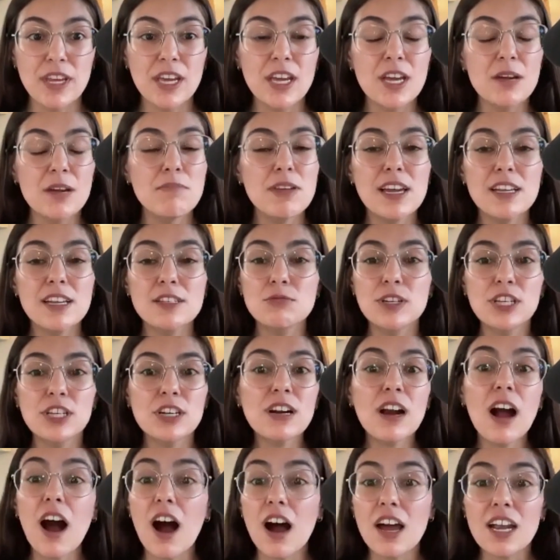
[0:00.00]
Because when you're
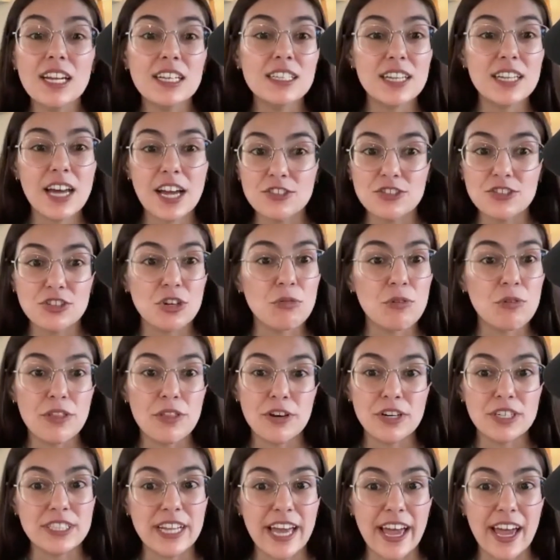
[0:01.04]
unintentional with your
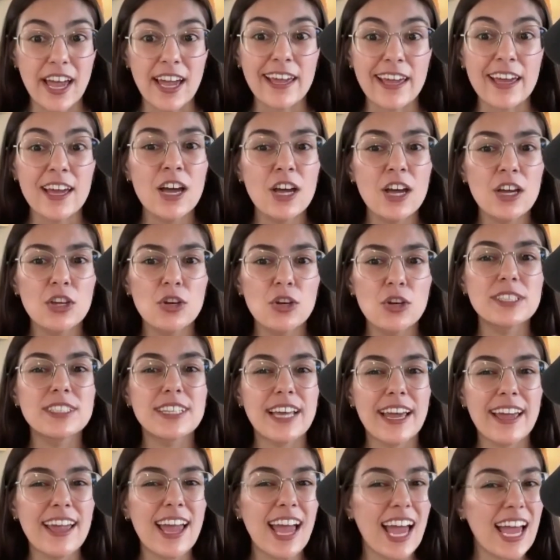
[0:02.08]
day
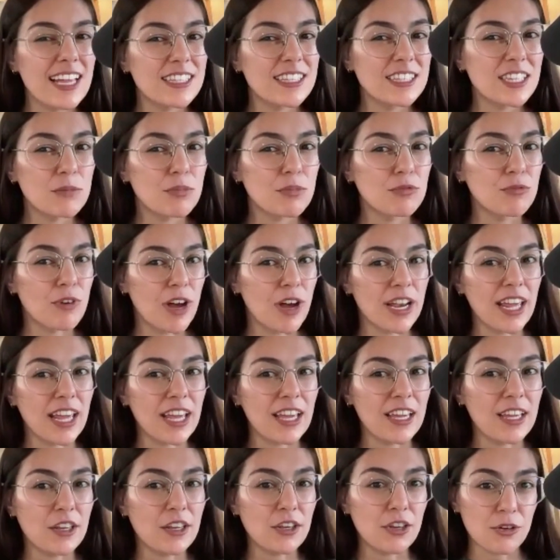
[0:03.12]
ends up running
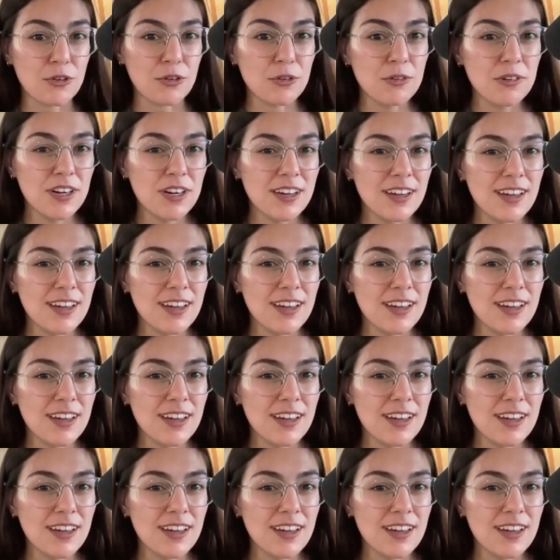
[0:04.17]
you.